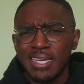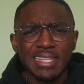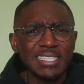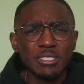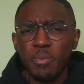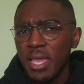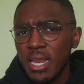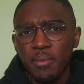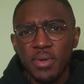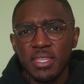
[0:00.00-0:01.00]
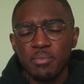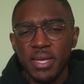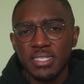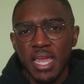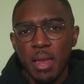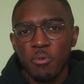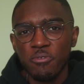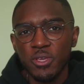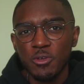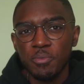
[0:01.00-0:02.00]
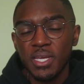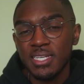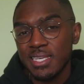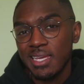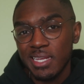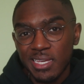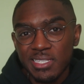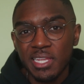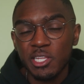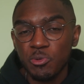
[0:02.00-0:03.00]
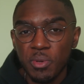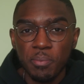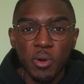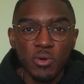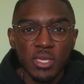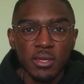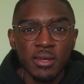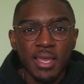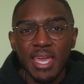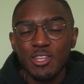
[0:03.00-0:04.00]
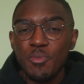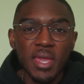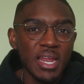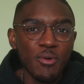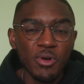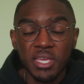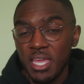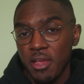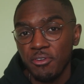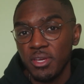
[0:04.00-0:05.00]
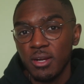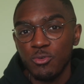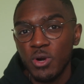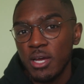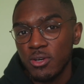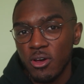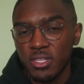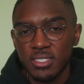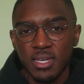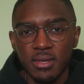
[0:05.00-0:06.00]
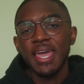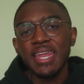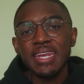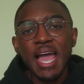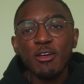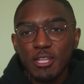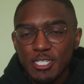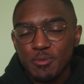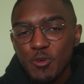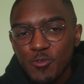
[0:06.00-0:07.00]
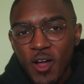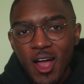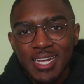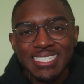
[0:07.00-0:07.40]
this may not be the best camera for you because it is a little bit bulkier and you may not want to carry it around all the time. And now let's move on